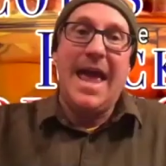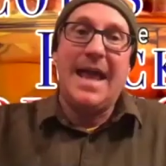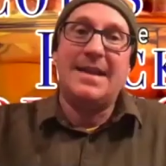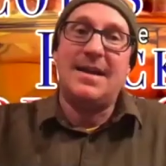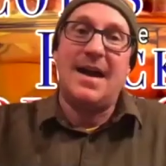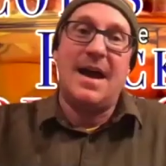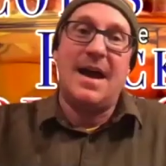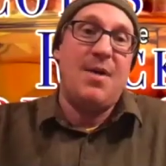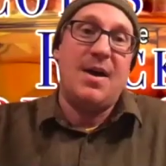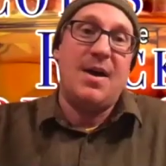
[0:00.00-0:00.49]

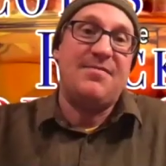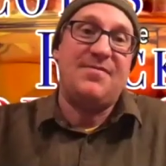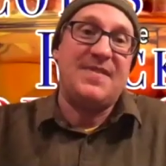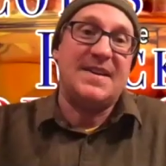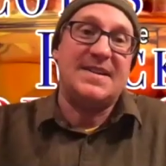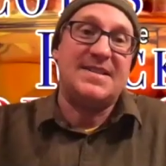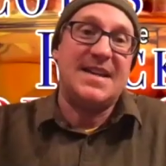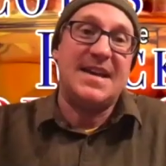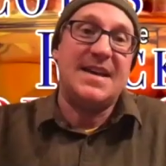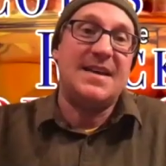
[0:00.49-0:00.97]
I'm on a
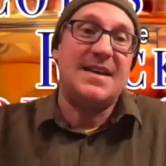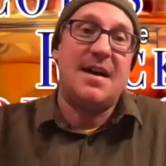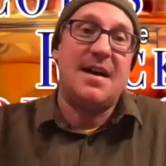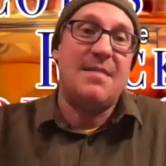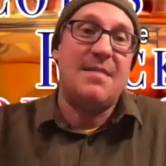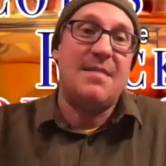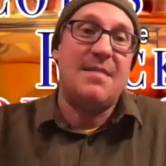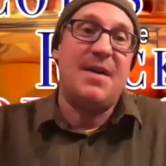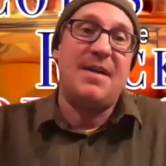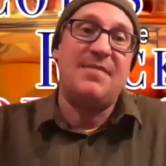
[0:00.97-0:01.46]
fixed income,
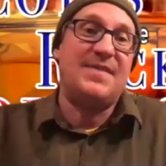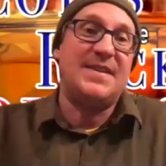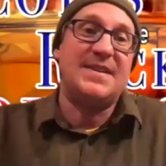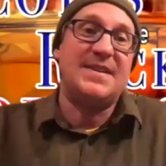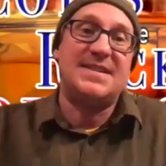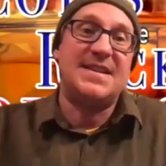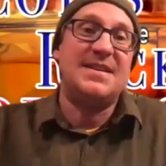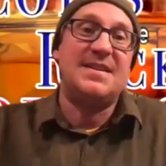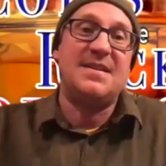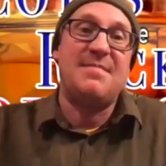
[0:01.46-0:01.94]
and my fixed
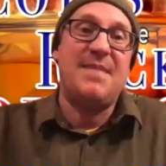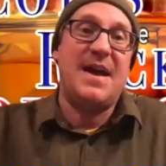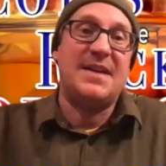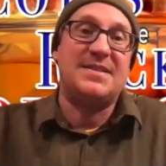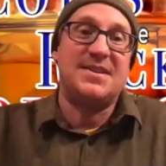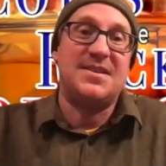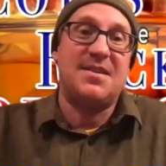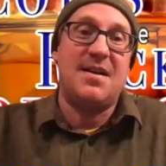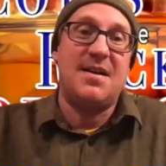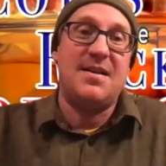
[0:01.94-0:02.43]
income
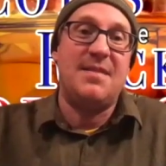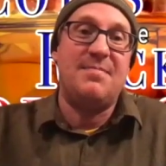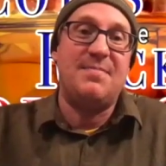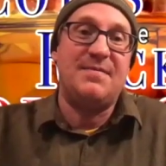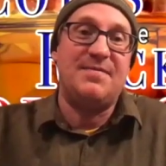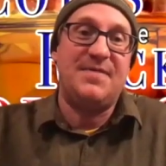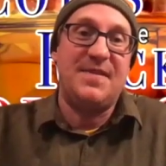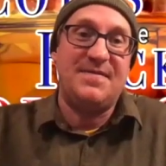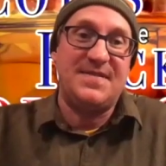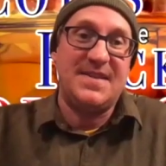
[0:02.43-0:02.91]
hasn't gone up in
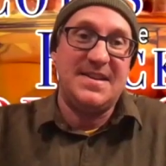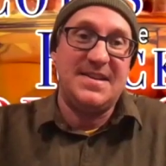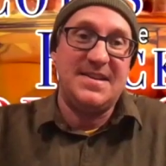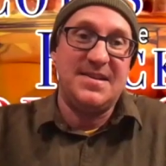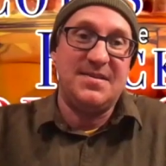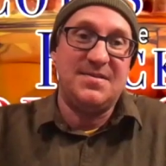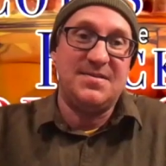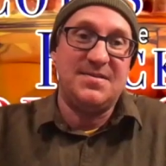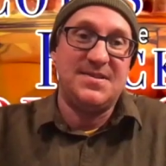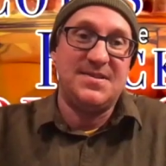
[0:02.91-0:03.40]
15 years.